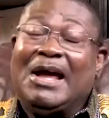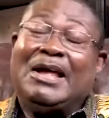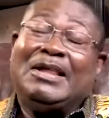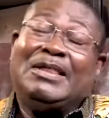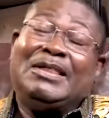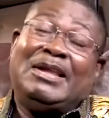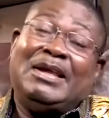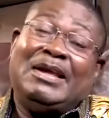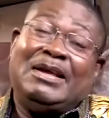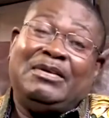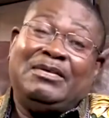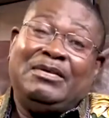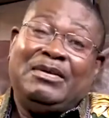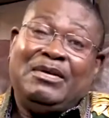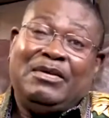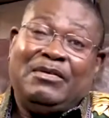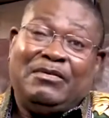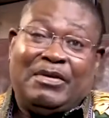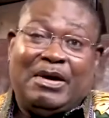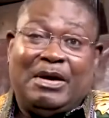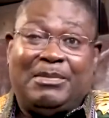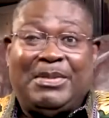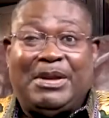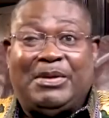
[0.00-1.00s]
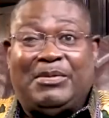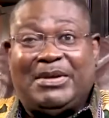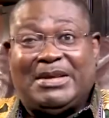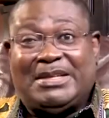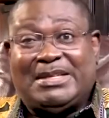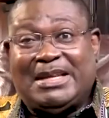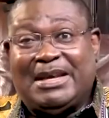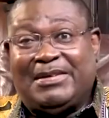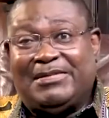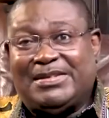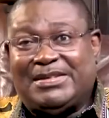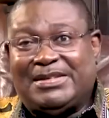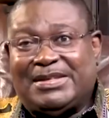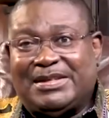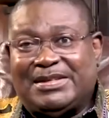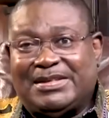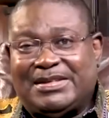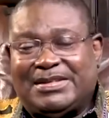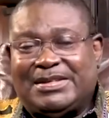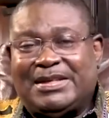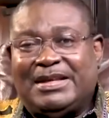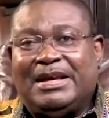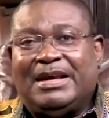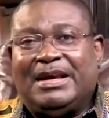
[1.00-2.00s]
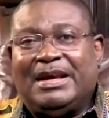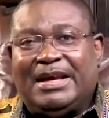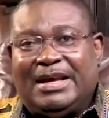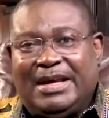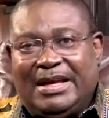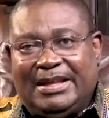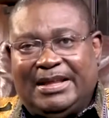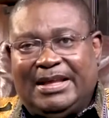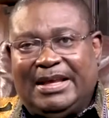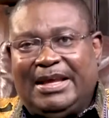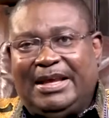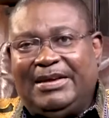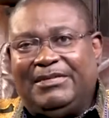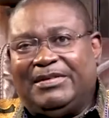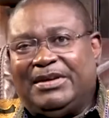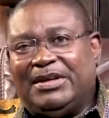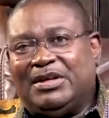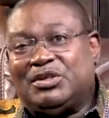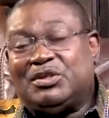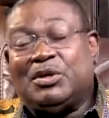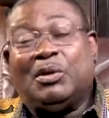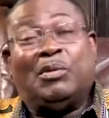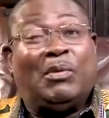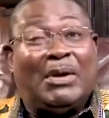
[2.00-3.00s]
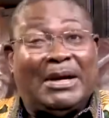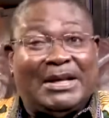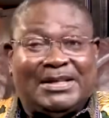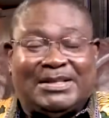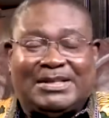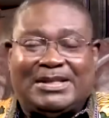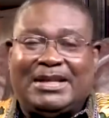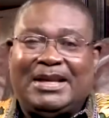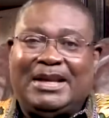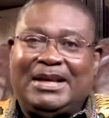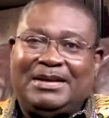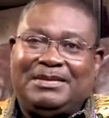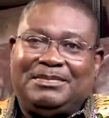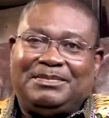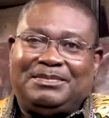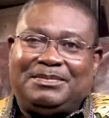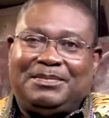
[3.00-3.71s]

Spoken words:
and then for our midweek services in the evenings on Wednesday.